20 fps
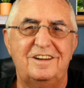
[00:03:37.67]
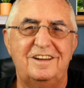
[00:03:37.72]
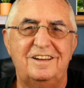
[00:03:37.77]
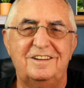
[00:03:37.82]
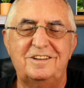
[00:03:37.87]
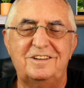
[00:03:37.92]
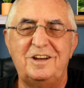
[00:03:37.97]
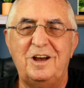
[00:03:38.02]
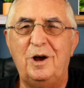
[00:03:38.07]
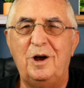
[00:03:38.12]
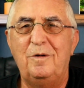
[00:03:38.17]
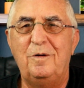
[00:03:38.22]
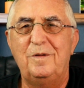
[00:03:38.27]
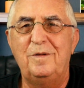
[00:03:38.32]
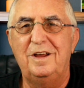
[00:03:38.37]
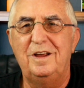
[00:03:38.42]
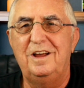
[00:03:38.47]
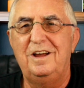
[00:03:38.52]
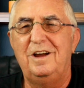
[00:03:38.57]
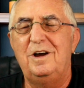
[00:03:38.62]
So
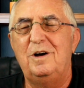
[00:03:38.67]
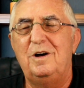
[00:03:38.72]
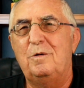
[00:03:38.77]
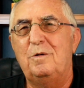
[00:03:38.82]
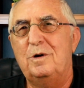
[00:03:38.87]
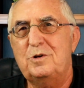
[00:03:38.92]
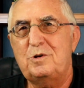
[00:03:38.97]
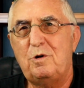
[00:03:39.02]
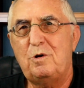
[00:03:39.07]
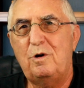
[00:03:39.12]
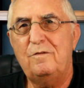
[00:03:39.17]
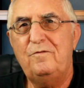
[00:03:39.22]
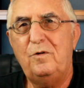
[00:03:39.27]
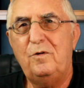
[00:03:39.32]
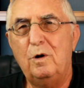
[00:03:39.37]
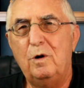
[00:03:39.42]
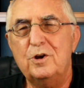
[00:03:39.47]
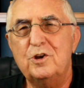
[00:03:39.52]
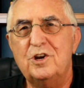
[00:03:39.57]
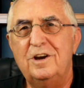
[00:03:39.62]
we're so
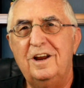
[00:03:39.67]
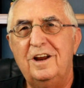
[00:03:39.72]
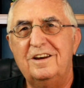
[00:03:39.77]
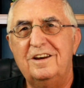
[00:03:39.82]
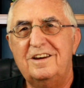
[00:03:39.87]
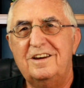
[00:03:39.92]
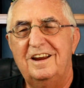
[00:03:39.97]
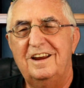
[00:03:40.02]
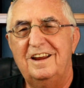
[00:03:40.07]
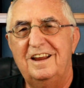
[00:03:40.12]
fortunate